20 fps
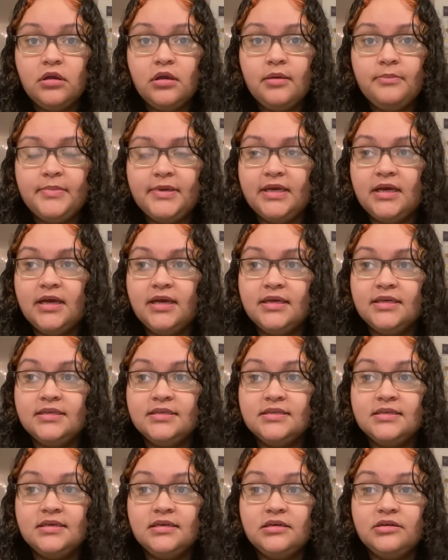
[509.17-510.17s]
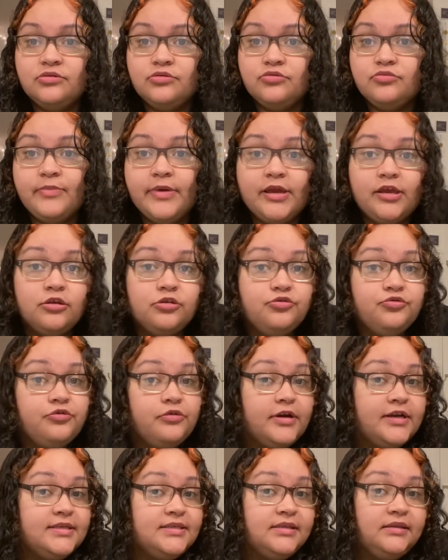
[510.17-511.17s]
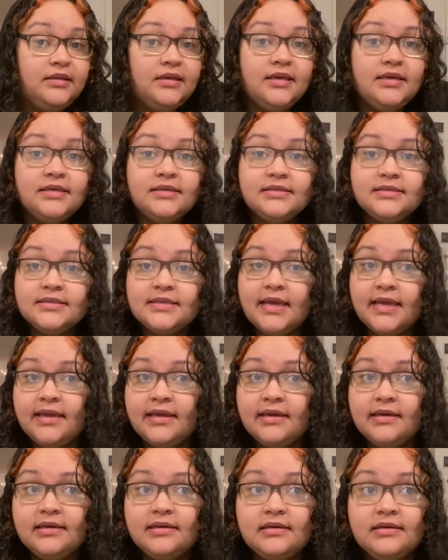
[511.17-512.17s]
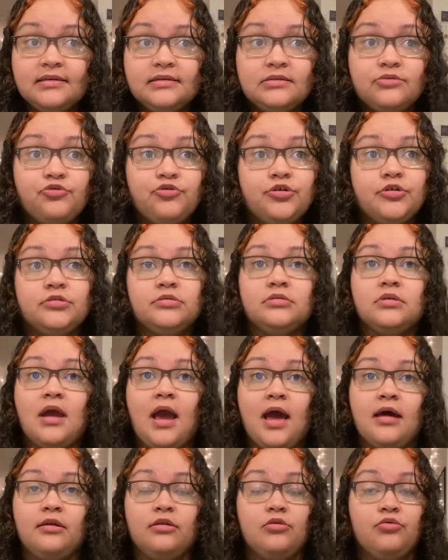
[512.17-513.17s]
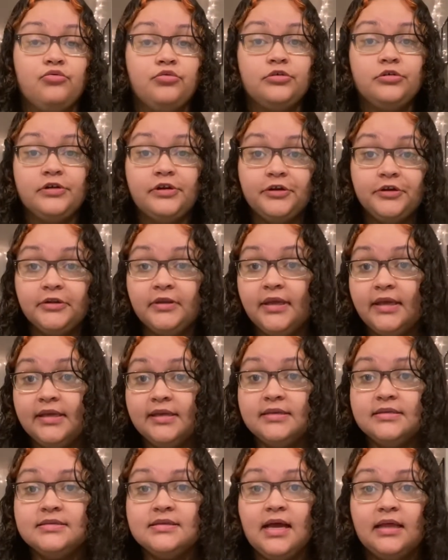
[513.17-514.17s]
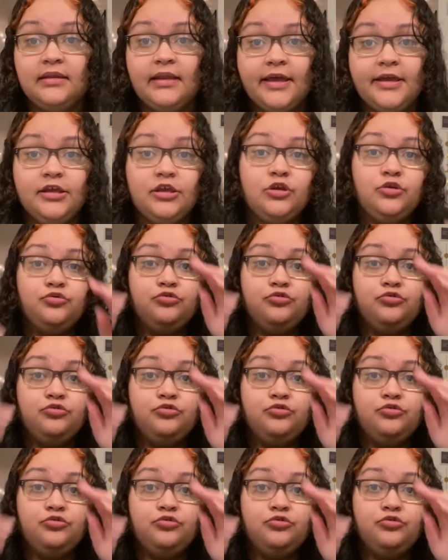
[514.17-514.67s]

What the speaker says: Because it will make you do crazy things and or out of the ordinary things, not like you.